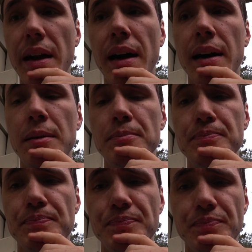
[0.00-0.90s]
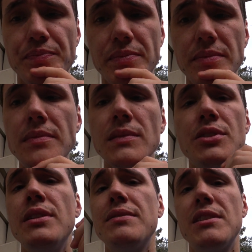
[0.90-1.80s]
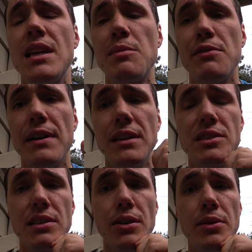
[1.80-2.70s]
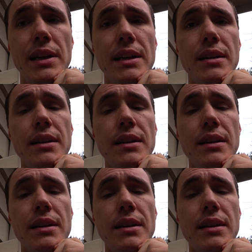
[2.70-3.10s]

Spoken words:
So you have to taper very slowly,